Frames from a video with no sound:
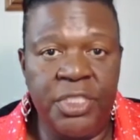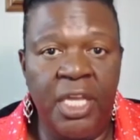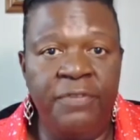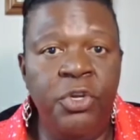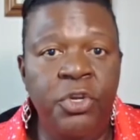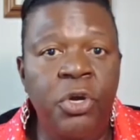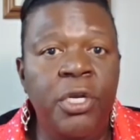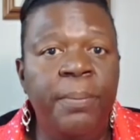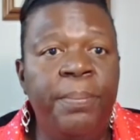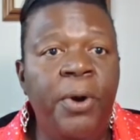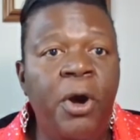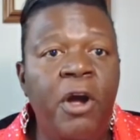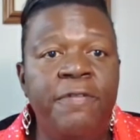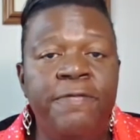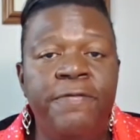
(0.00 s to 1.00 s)
If you're on a
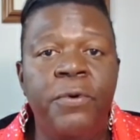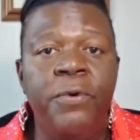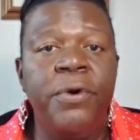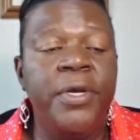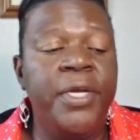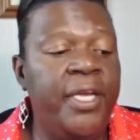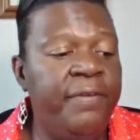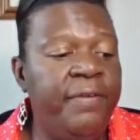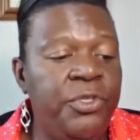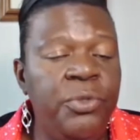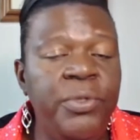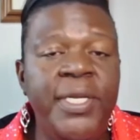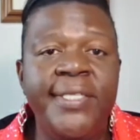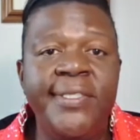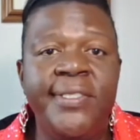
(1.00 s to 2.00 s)
par four, if
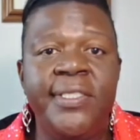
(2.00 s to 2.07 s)
you get